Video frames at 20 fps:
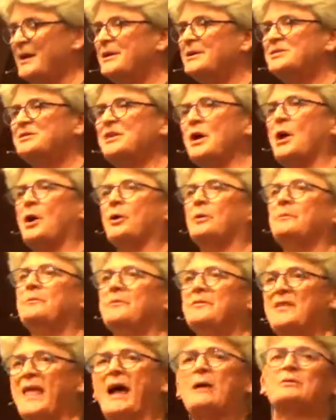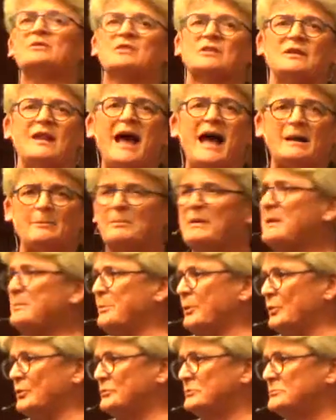So that was a lot of
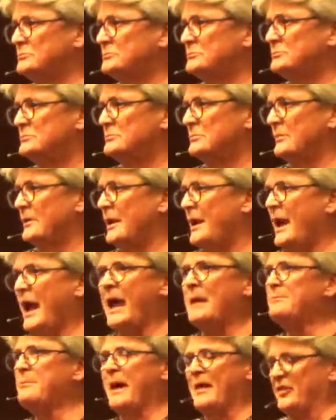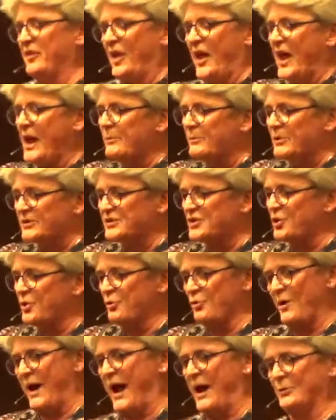people. And Bethlehem was
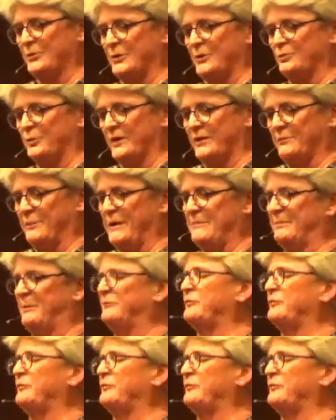crowded with people